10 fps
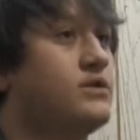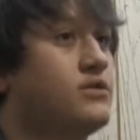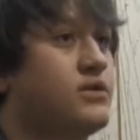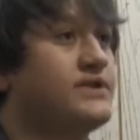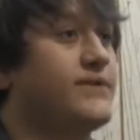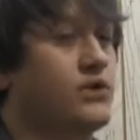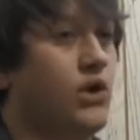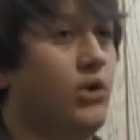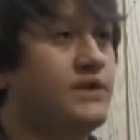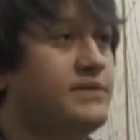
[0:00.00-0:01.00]
Christopher
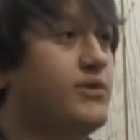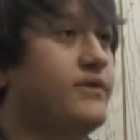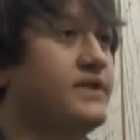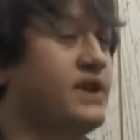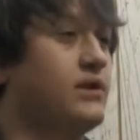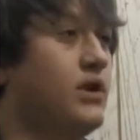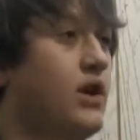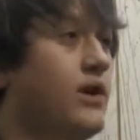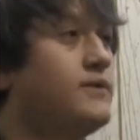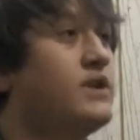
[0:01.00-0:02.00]
Nolan's movies. I
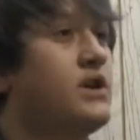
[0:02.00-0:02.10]
loved